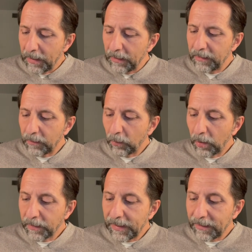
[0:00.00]
is a
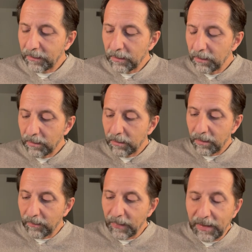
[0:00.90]
word that
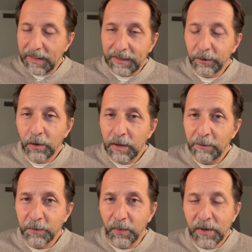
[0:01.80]
um, I don't know how
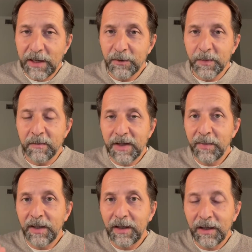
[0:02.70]
to pronounce, but
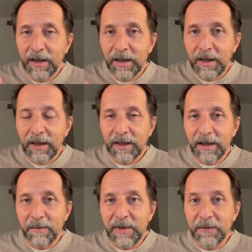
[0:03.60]
maybe uh,
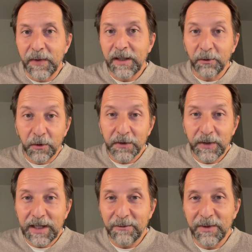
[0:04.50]
my friend
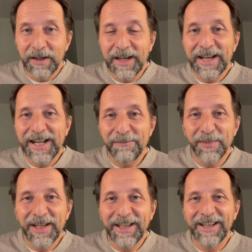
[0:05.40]
Ursula can help
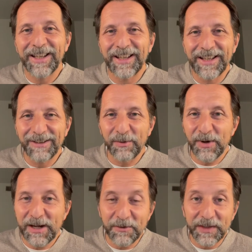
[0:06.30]
me
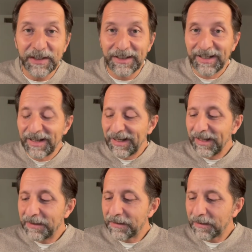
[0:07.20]
pronounce it.
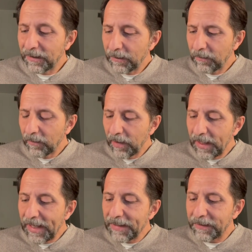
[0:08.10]
It's uh,
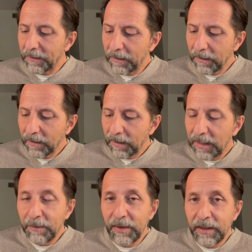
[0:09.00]
Ezer,
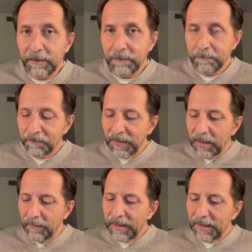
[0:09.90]
I believe,
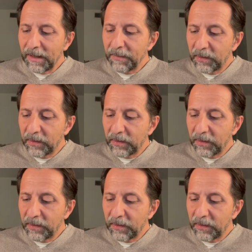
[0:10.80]
that can be